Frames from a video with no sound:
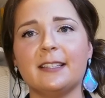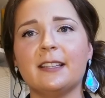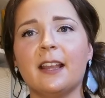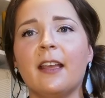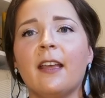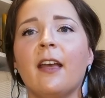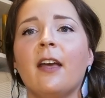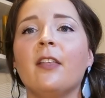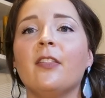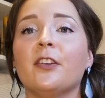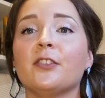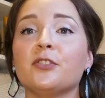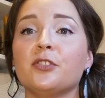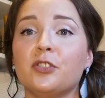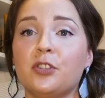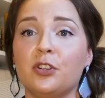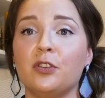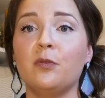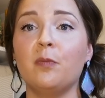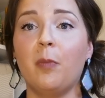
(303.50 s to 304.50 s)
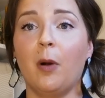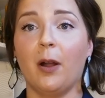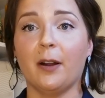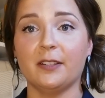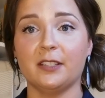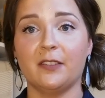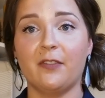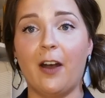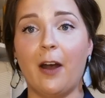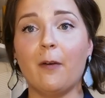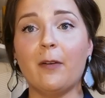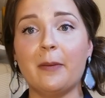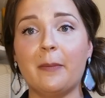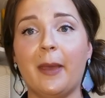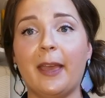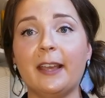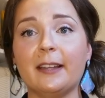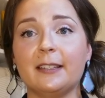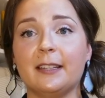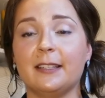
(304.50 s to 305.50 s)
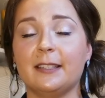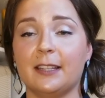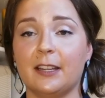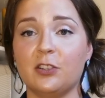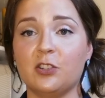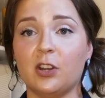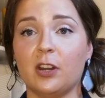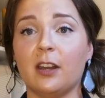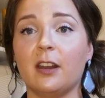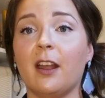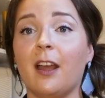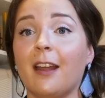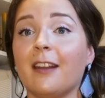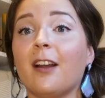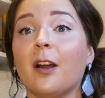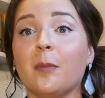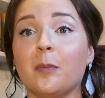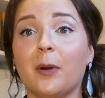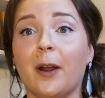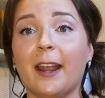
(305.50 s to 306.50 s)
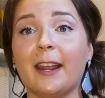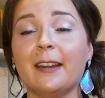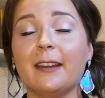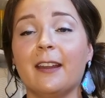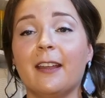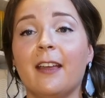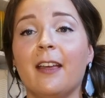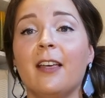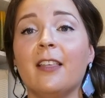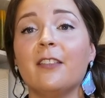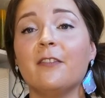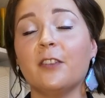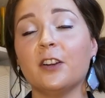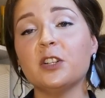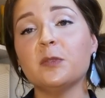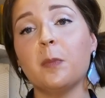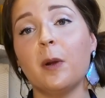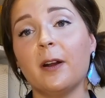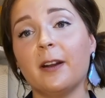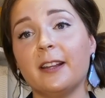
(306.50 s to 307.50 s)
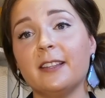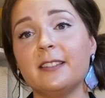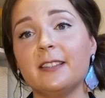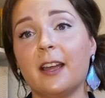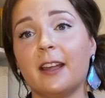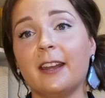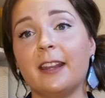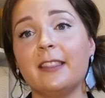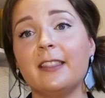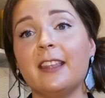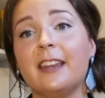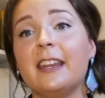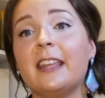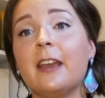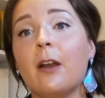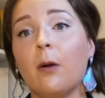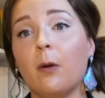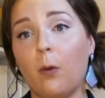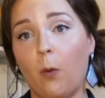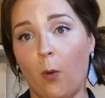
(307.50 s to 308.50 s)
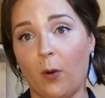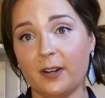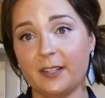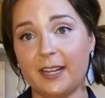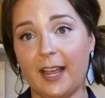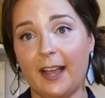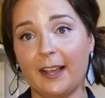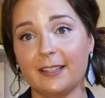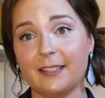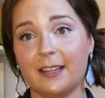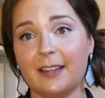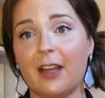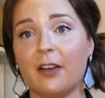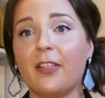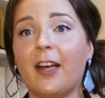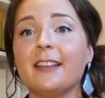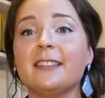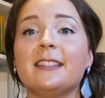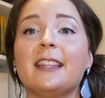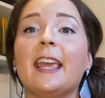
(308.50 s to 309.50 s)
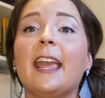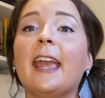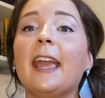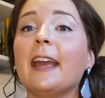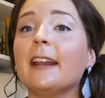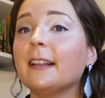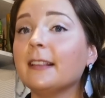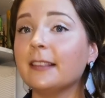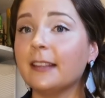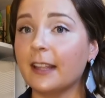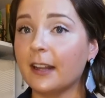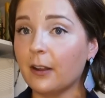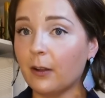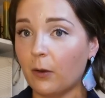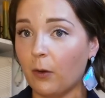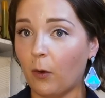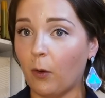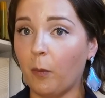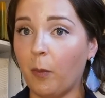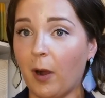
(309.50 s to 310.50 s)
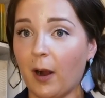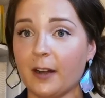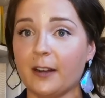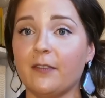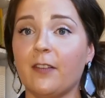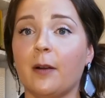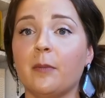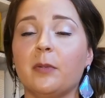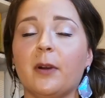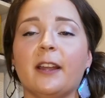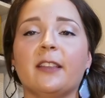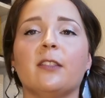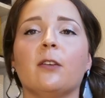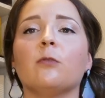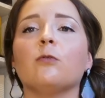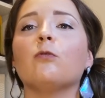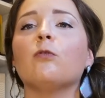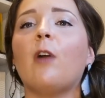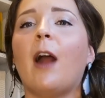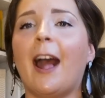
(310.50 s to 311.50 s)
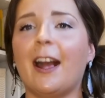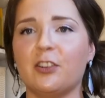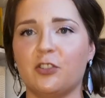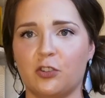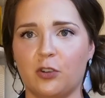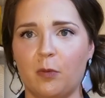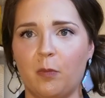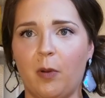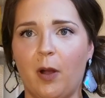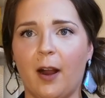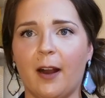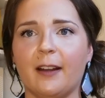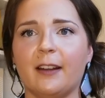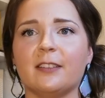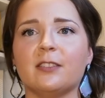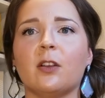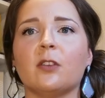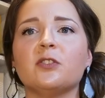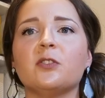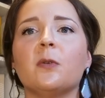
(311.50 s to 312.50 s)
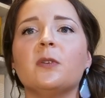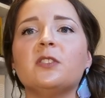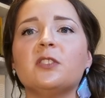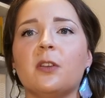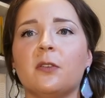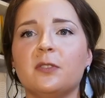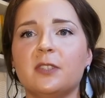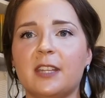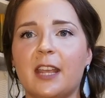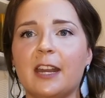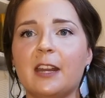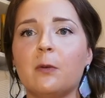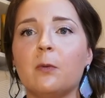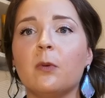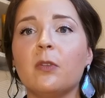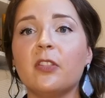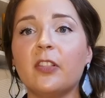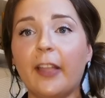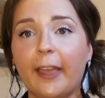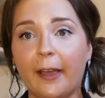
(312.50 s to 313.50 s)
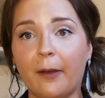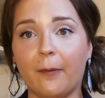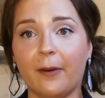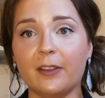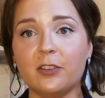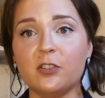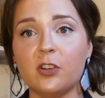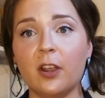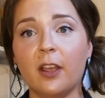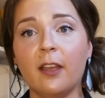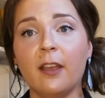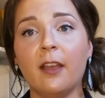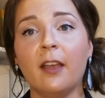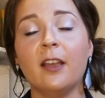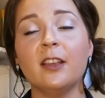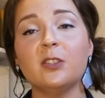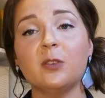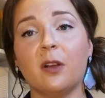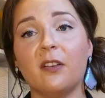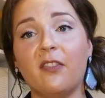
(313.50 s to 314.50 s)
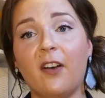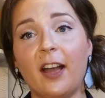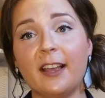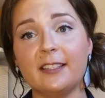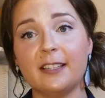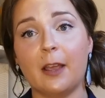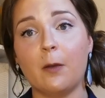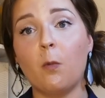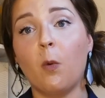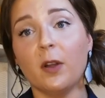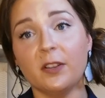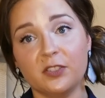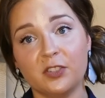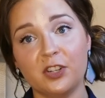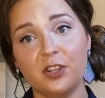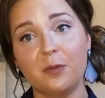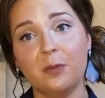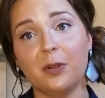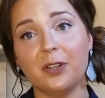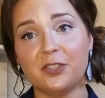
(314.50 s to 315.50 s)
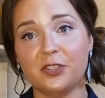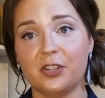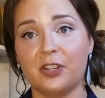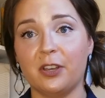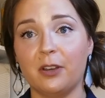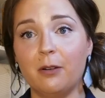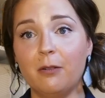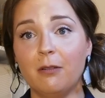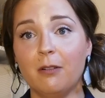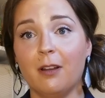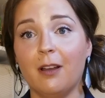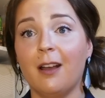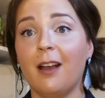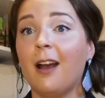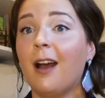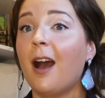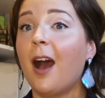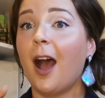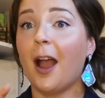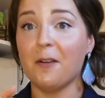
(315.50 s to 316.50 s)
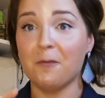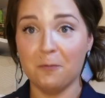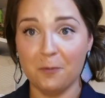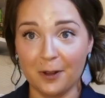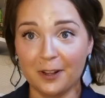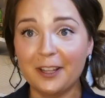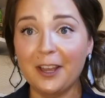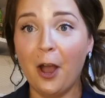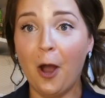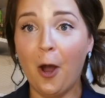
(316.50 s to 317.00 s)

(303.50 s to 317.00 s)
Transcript: is there's two parts of how we make a decision in our brain. The first part is done in the neocortex. Now that's the analytical part of our brain, the rational part, and it's also associated with language. So if I say what's 2 plus 2, I really